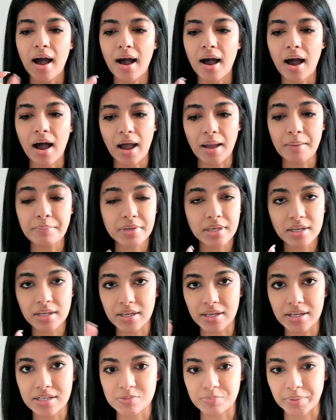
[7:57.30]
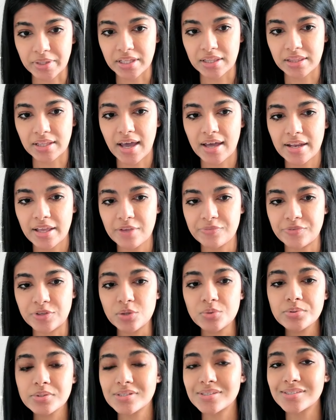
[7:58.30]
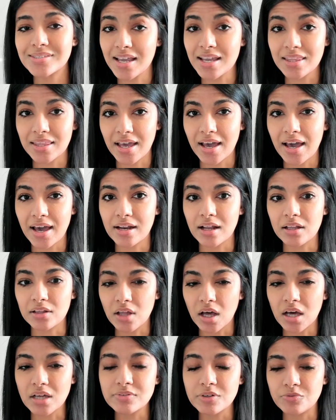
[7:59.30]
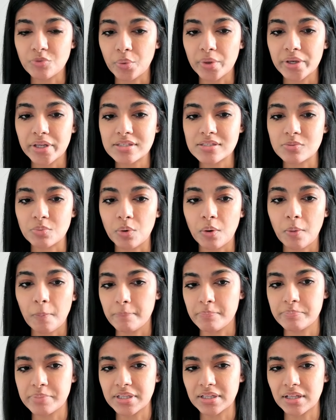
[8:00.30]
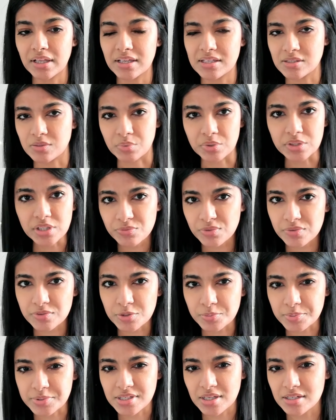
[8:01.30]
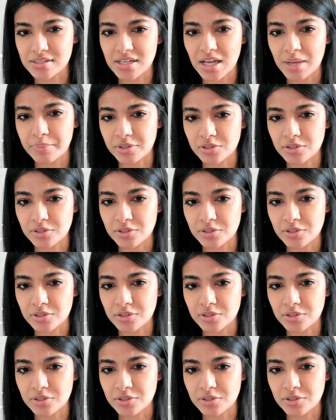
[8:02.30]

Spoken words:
I'm going to explain that. If you say that, a lot of avoidance will be like, is it really 50% of the time?